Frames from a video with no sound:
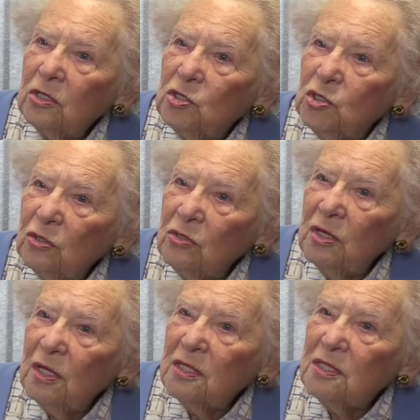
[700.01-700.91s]

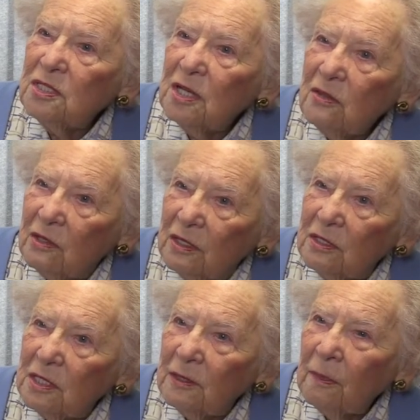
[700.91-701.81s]
John Sutherland.